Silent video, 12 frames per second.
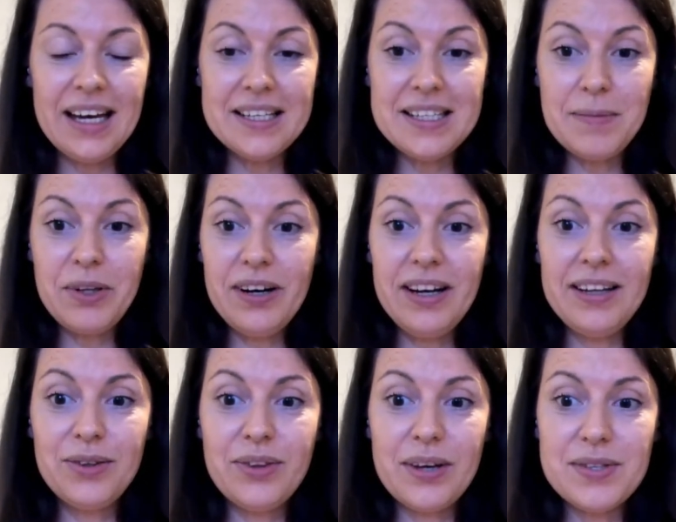Similarly, in
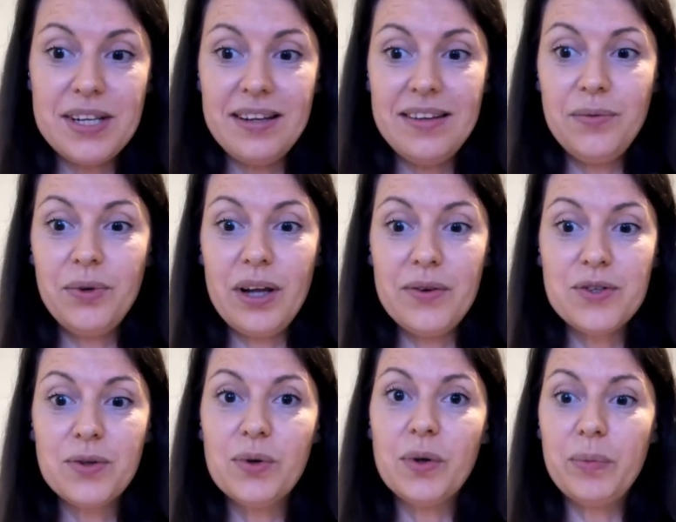2018, we launched
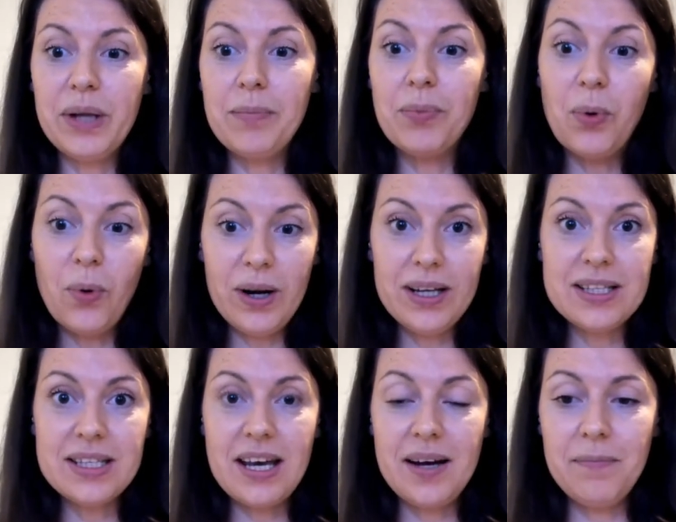Google Play
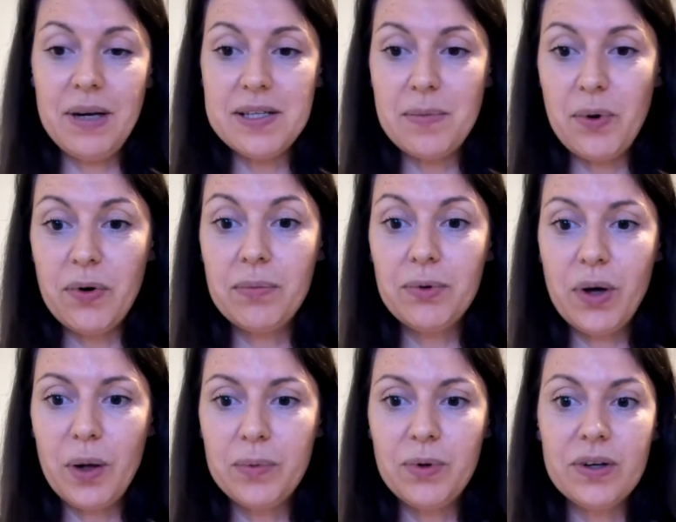Points as a program to
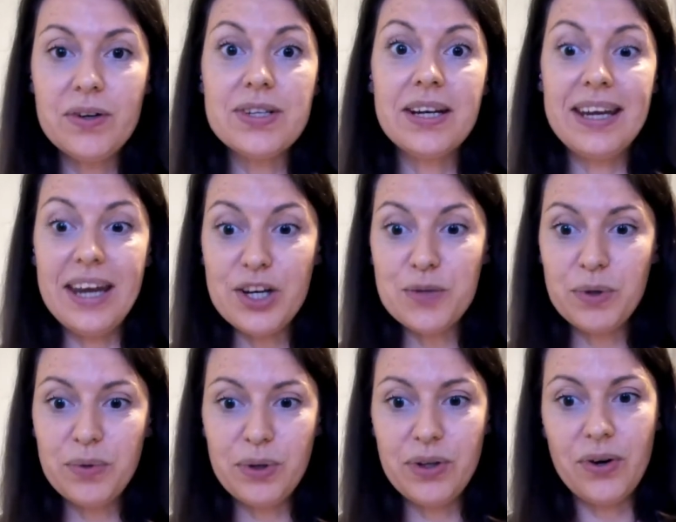help you increase engagement
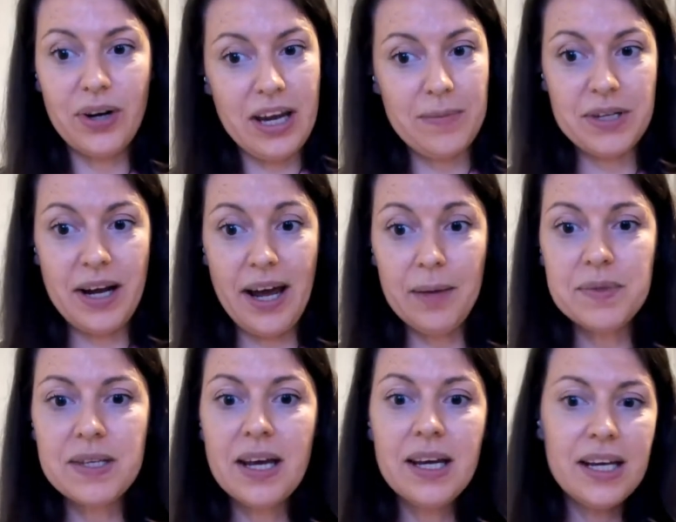with your games and
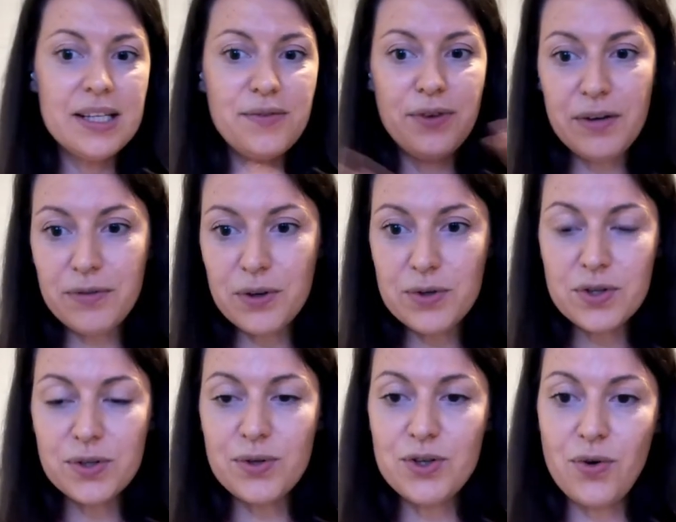apps. It's free for users
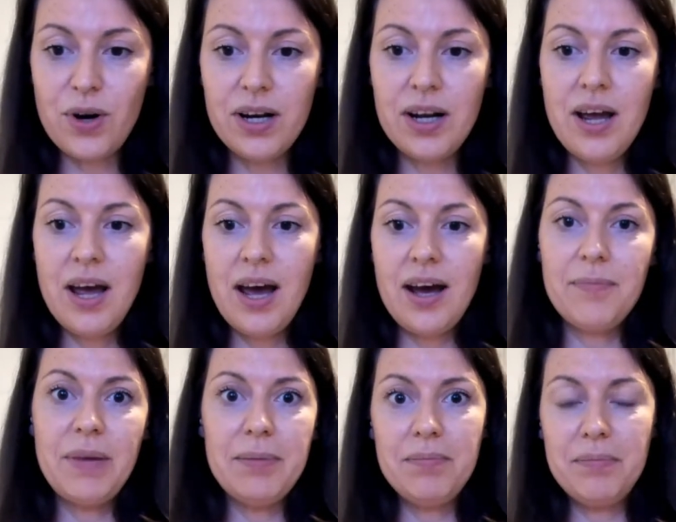to join,
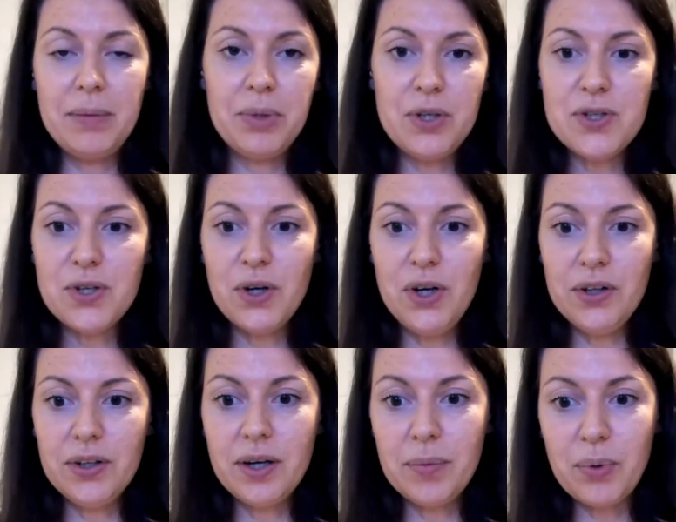and members
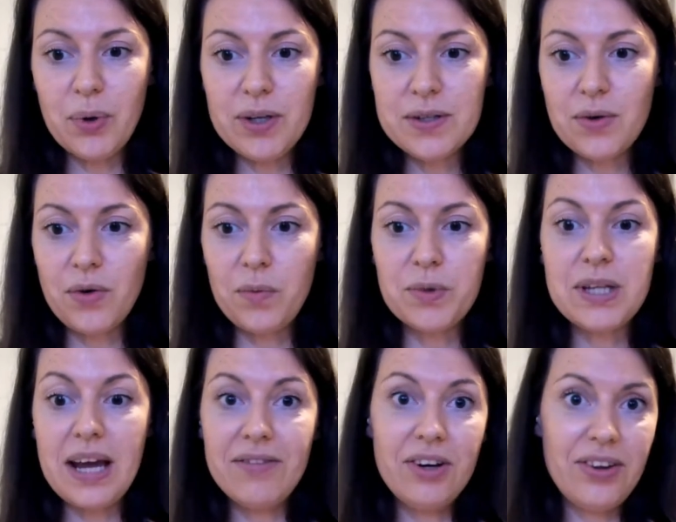earn points on almost
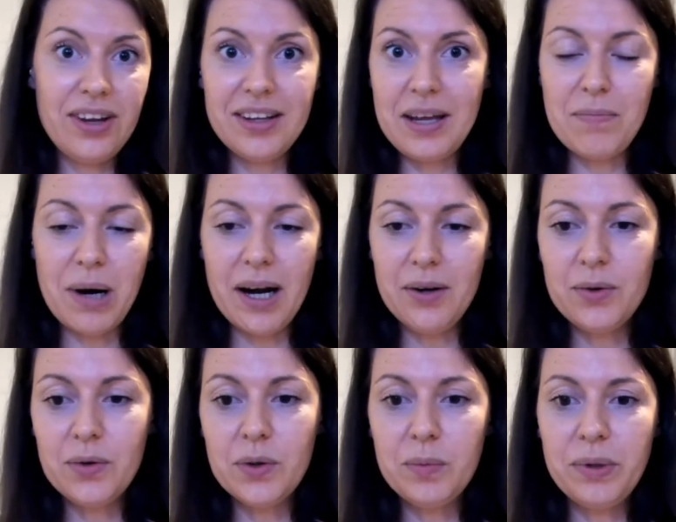everything they buy on
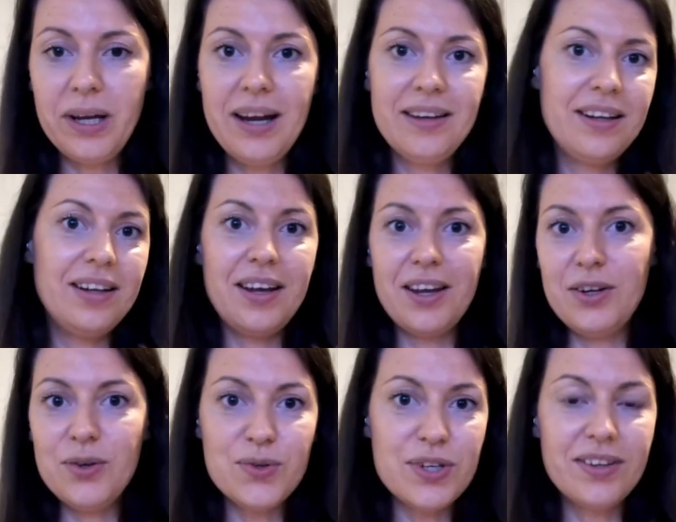Google Play, and then they can
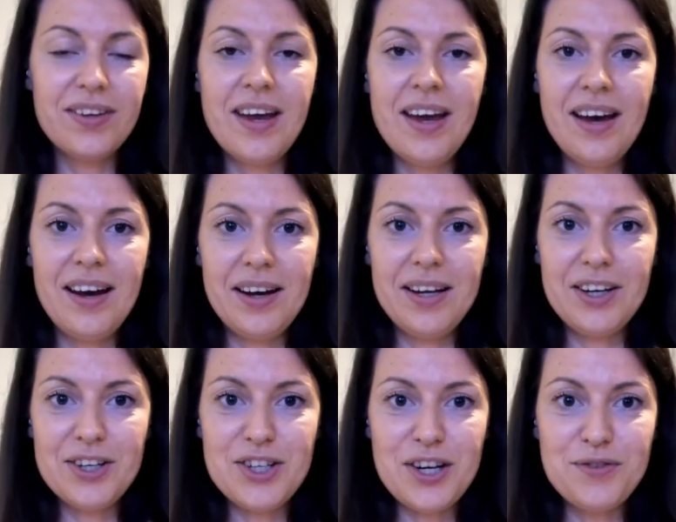use it in
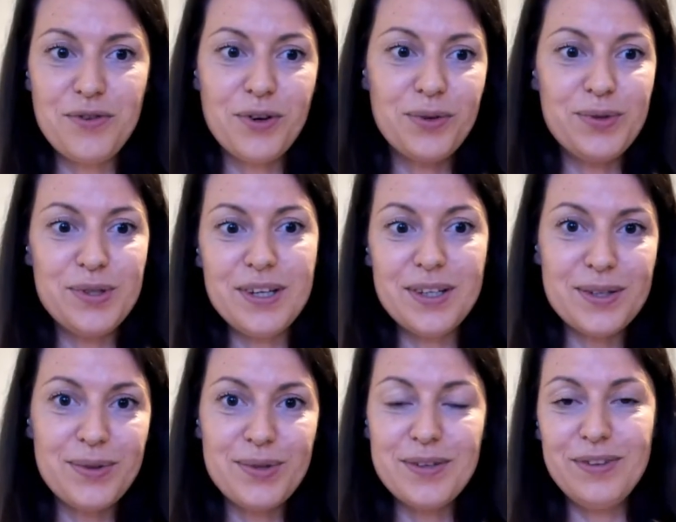exchange for
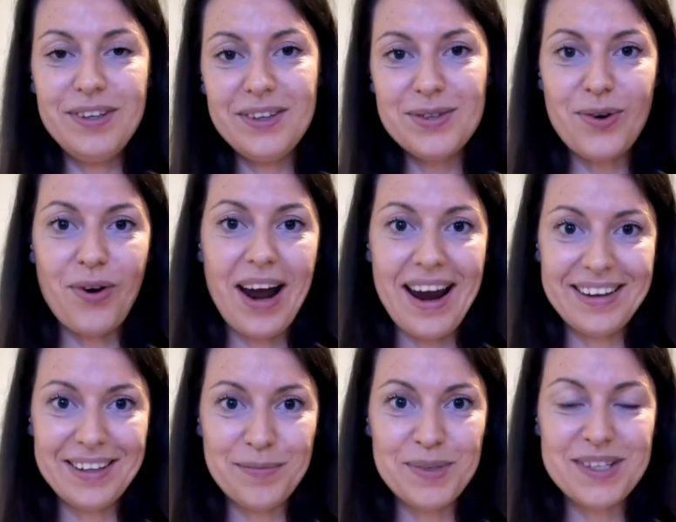exclusive deals or
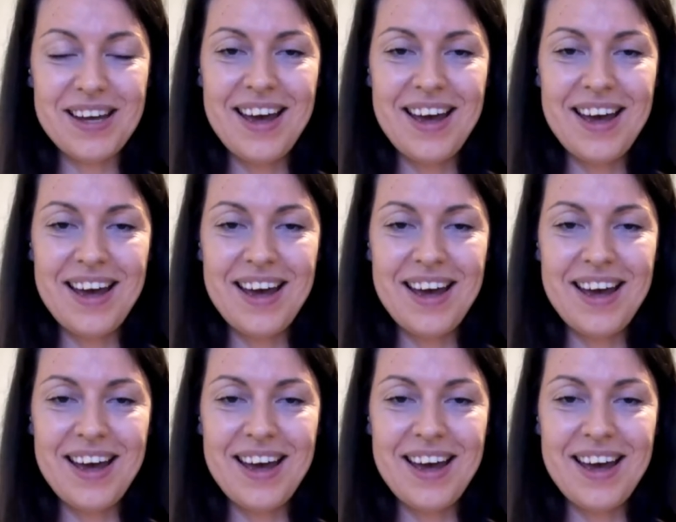items